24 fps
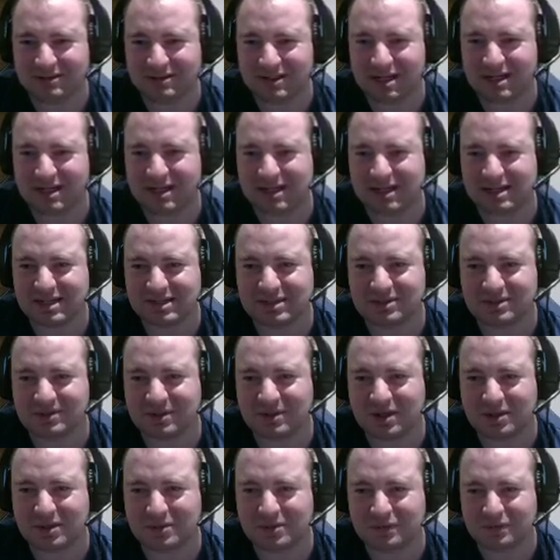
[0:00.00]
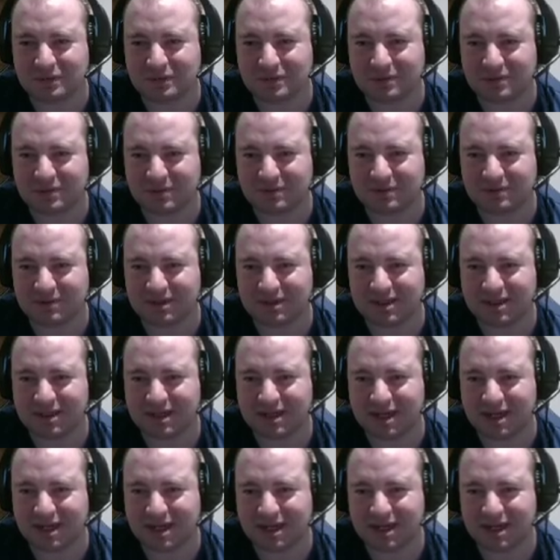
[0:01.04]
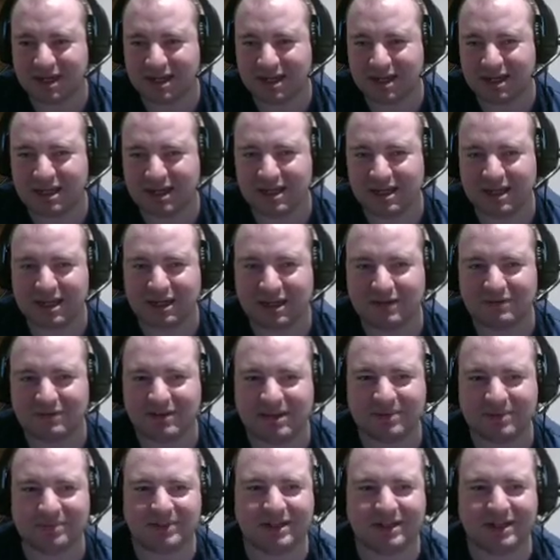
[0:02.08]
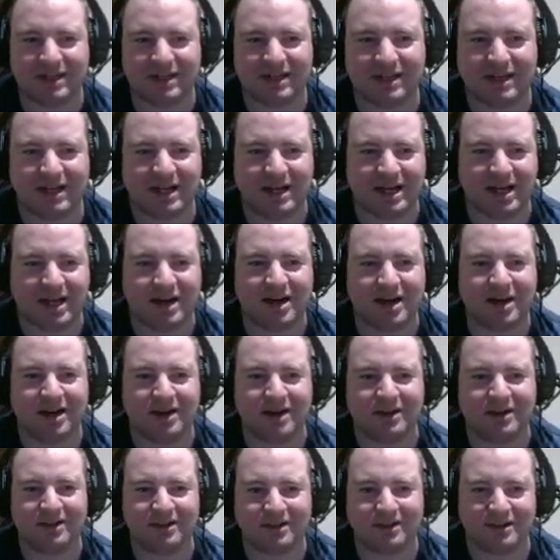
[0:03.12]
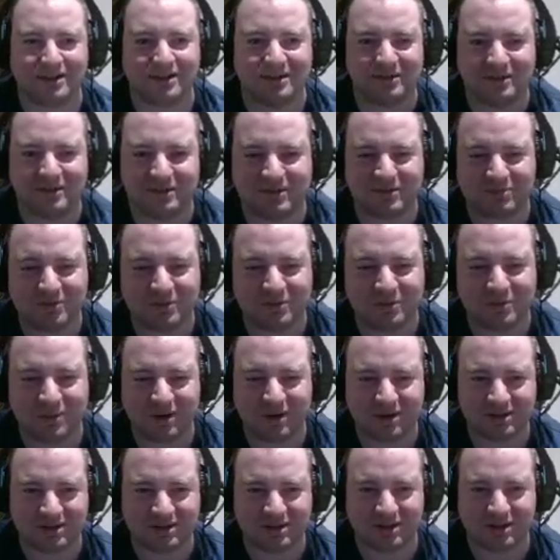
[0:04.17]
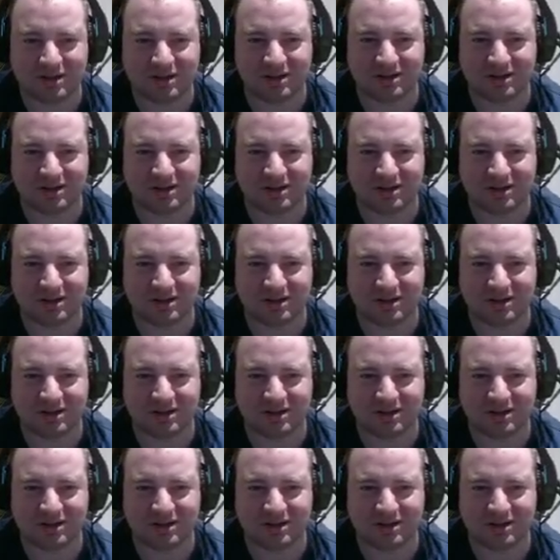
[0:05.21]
unless you go for the really incredibly hard triple mask